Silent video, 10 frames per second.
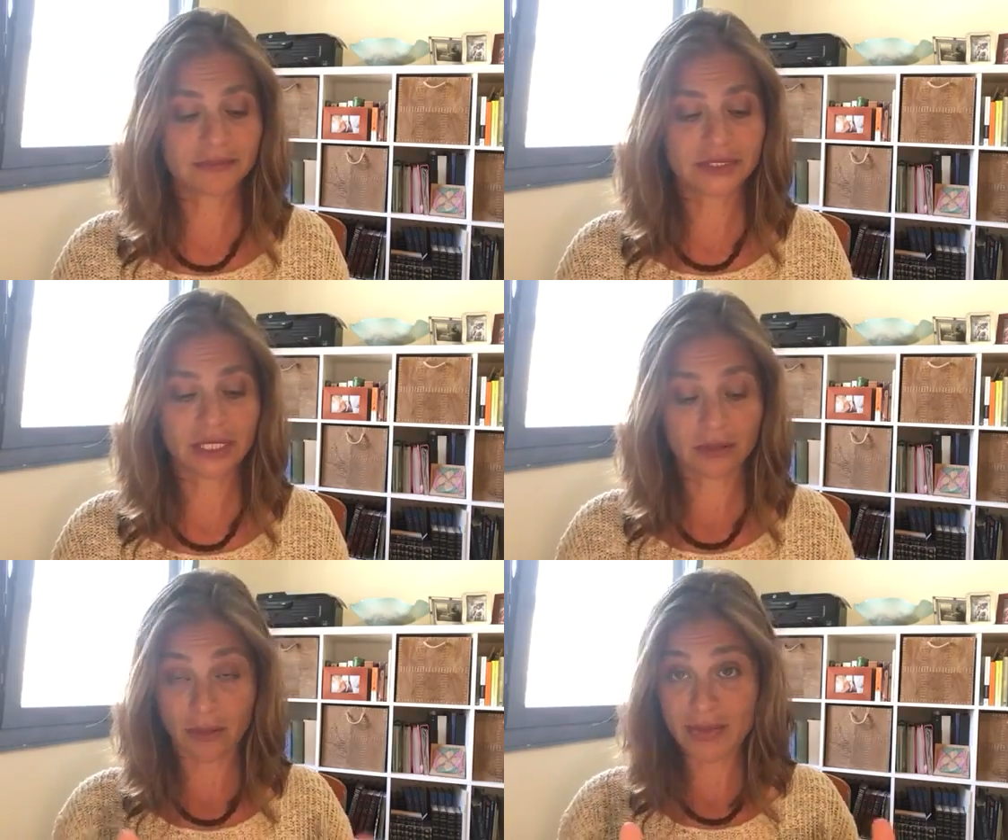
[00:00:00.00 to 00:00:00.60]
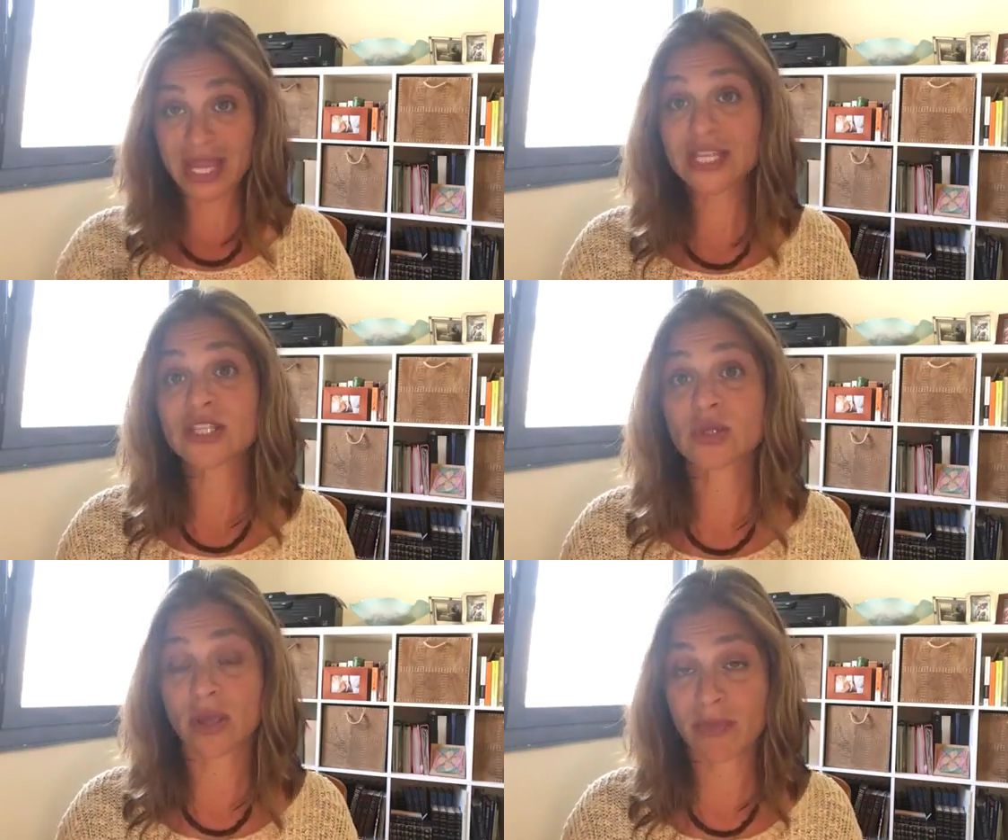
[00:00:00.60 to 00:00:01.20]
you know, a
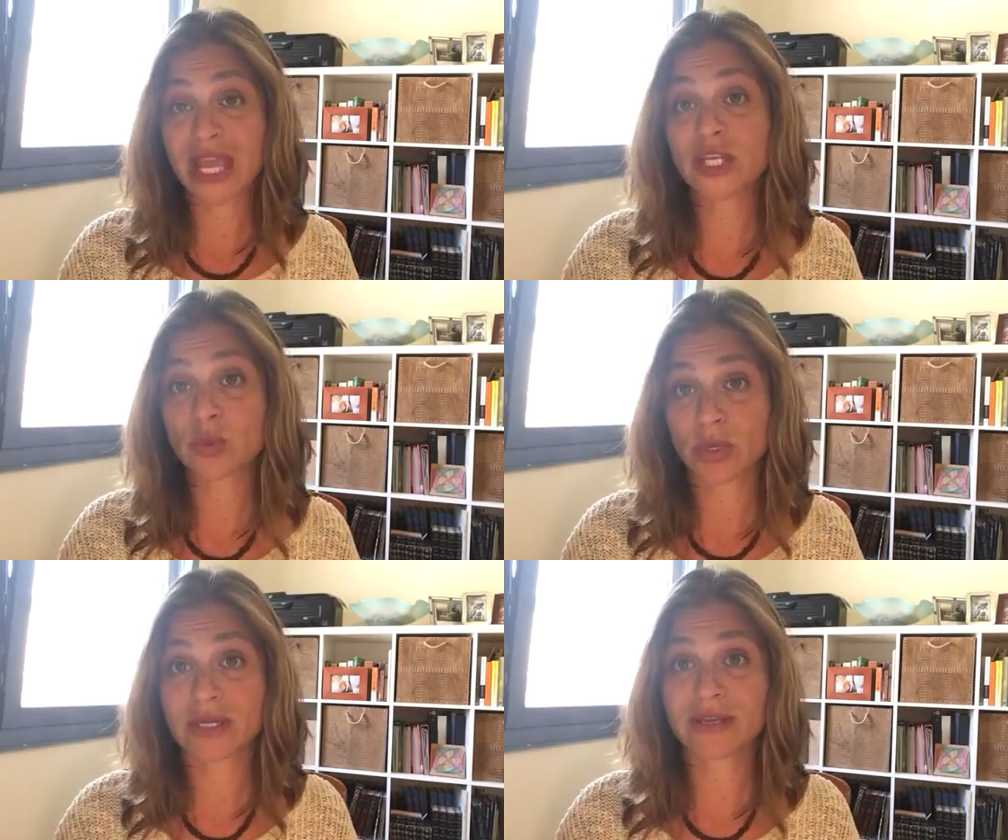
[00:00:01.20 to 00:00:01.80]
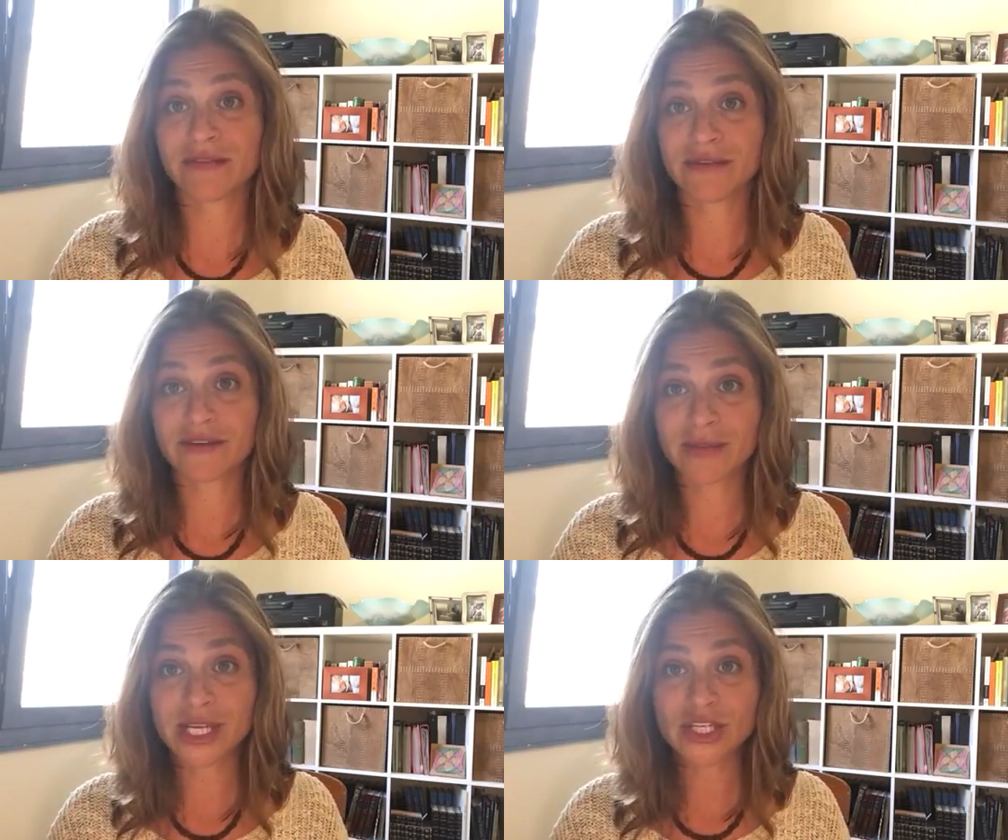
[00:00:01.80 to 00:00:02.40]
page worth of
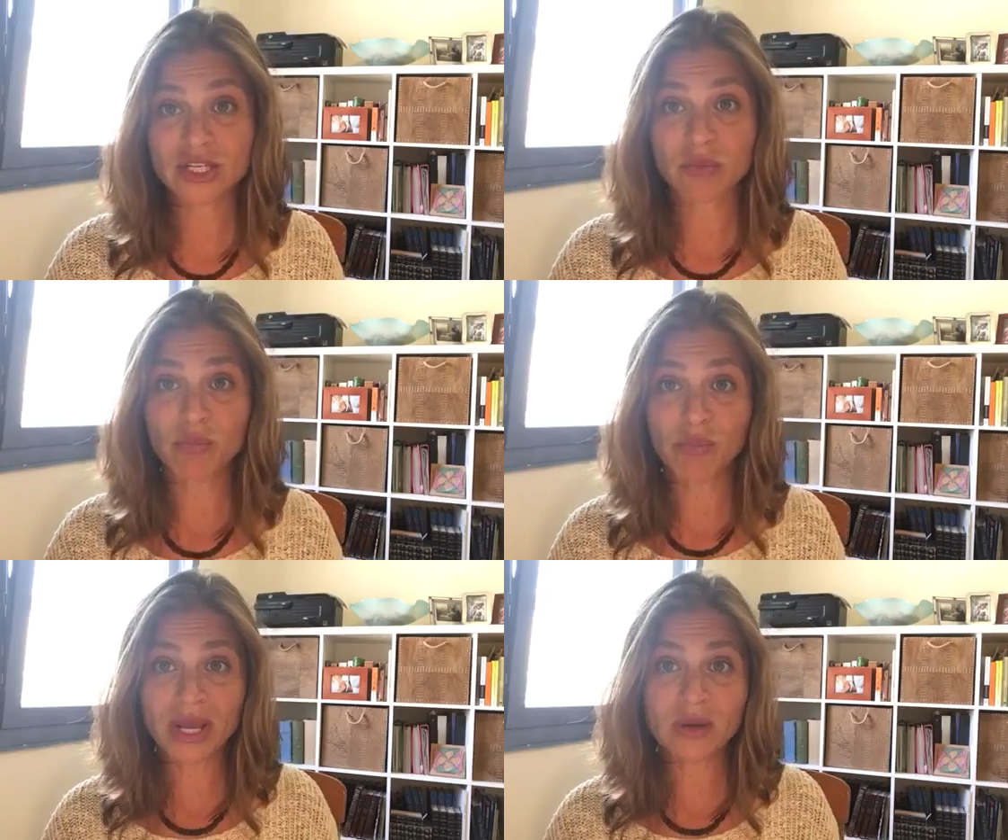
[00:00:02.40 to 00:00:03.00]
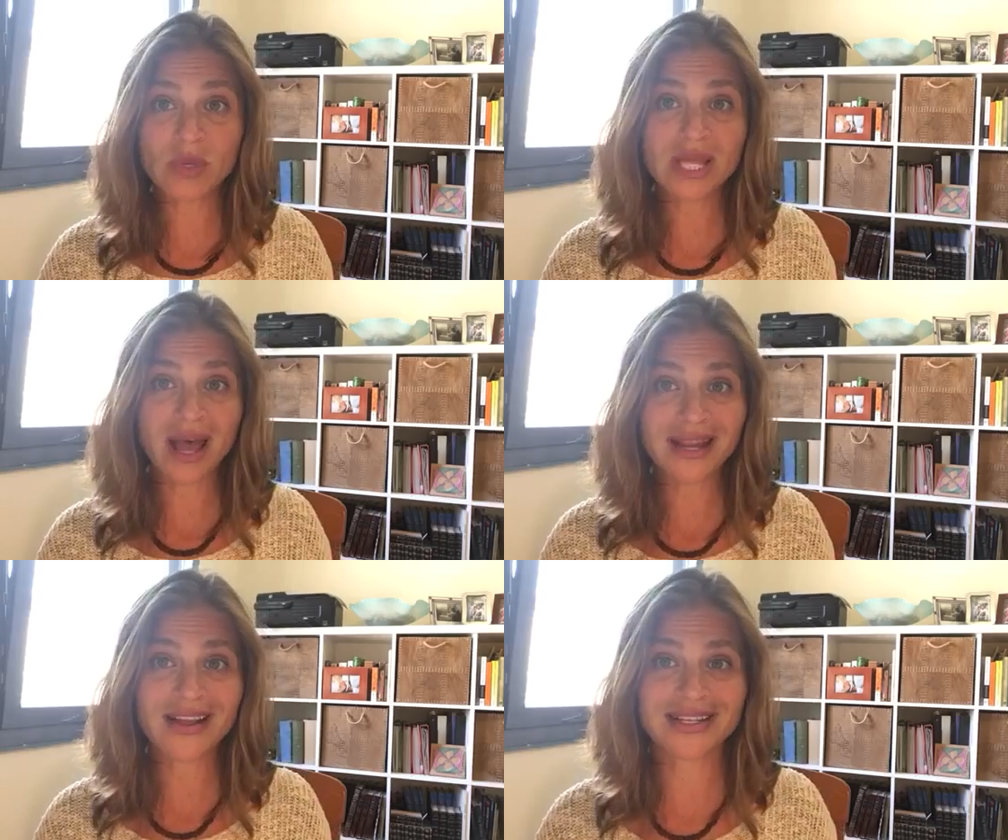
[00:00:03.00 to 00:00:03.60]
information, but with
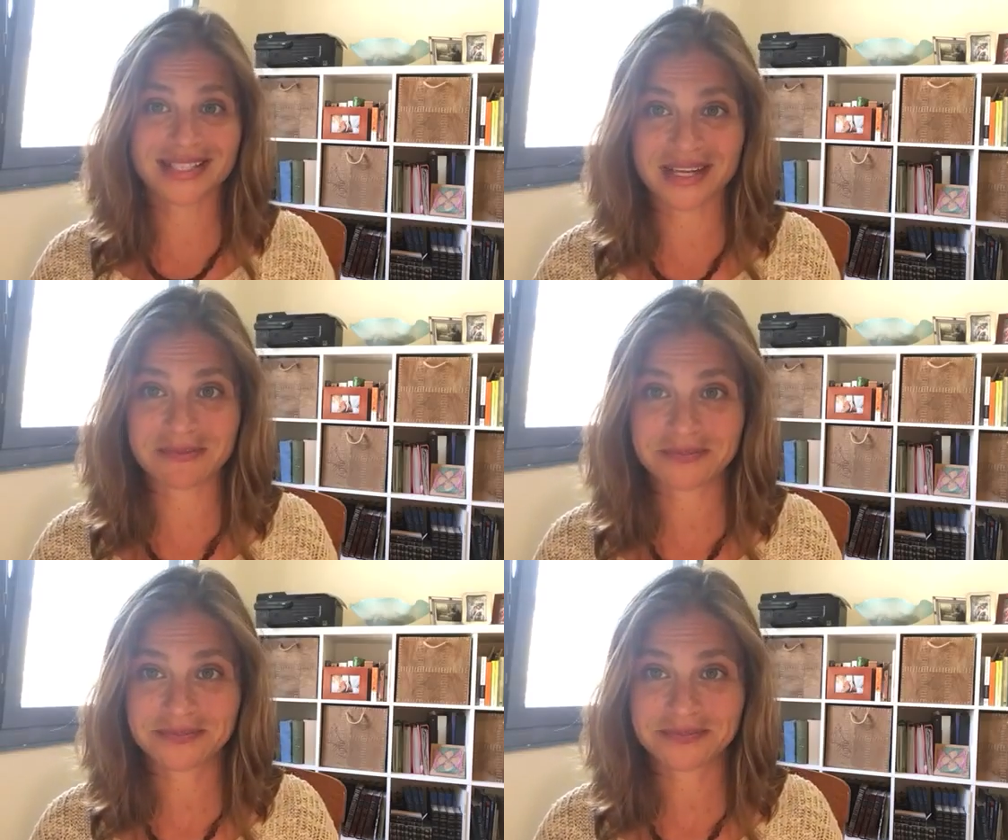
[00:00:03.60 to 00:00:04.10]
high content.